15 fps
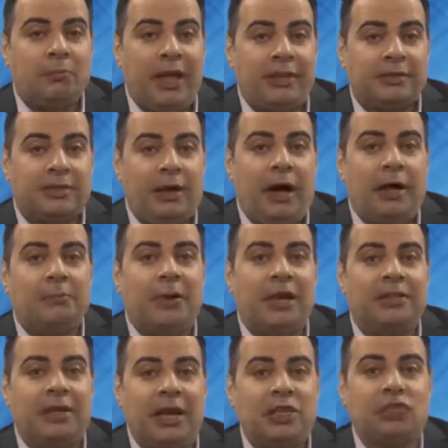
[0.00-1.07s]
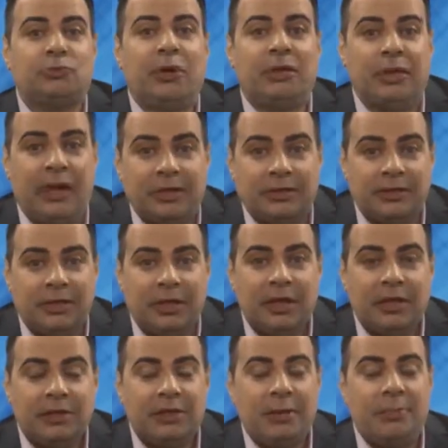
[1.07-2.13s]
later on by the Ishmaelites.
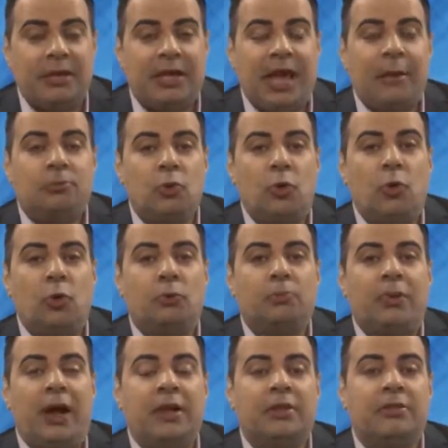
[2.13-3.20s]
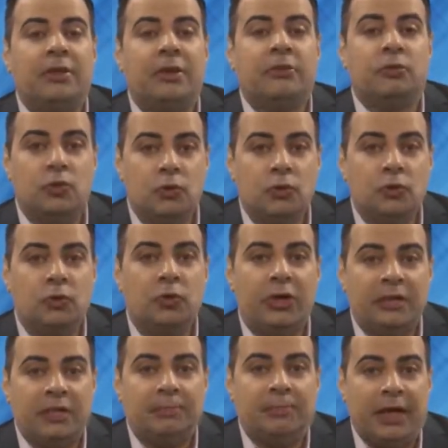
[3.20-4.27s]
They became known by their new
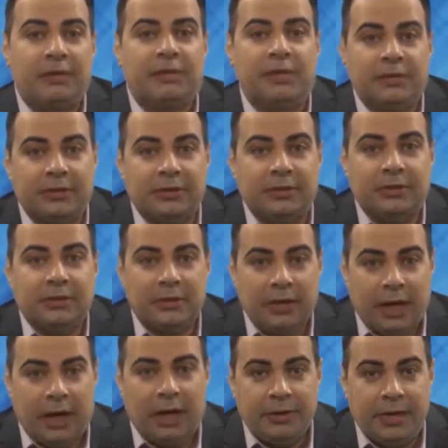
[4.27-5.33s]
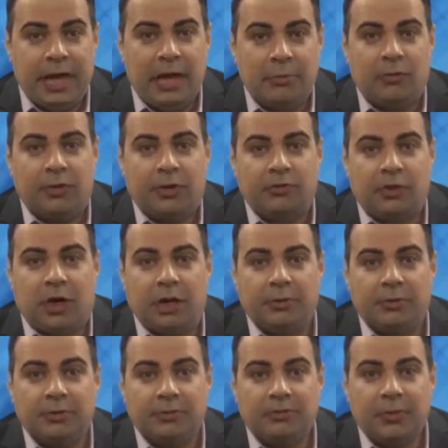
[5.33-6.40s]
independent name of the
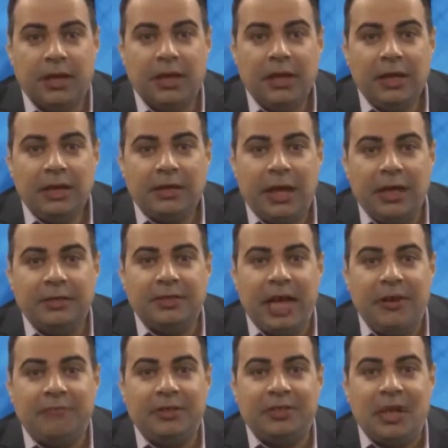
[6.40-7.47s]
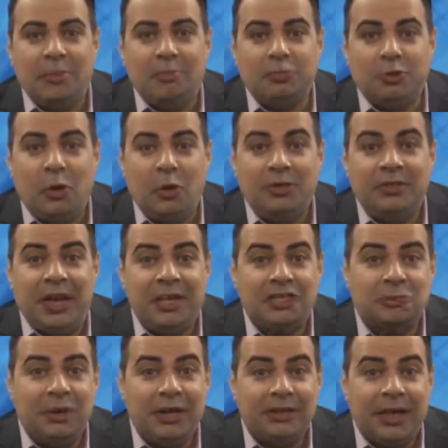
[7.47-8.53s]
tribes. King David employed the
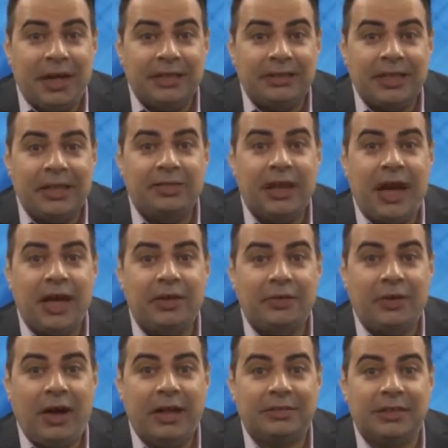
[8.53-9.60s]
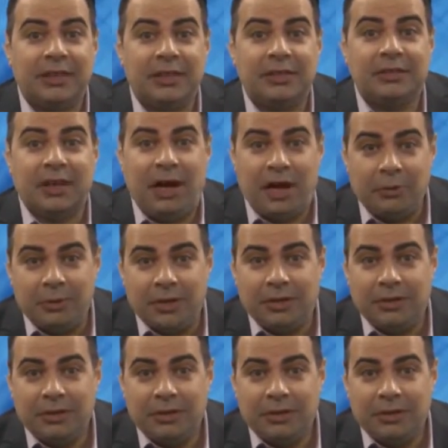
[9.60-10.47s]
Ishmaelites and the Hagarites in his army.